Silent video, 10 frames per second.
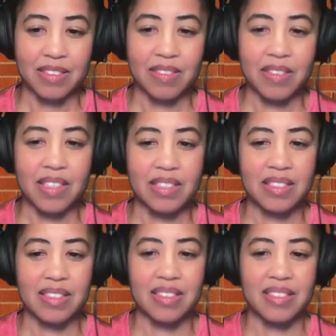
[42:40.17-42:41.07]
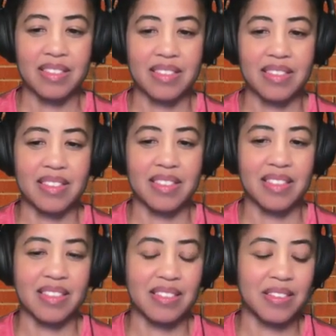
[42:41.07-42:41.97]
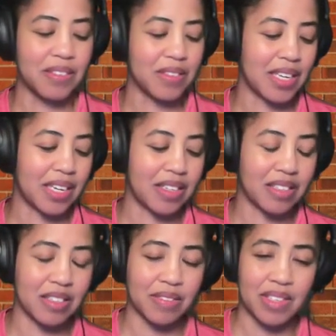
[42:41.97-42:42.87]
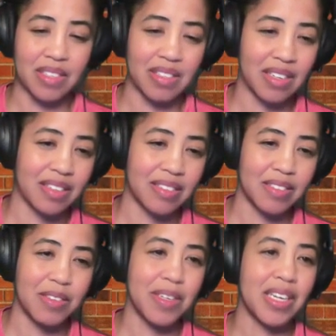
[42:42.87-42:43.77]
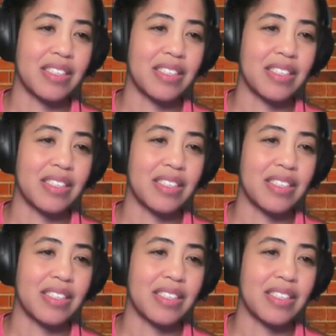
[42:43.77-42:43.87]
Well, who cares if they're there? Who cares?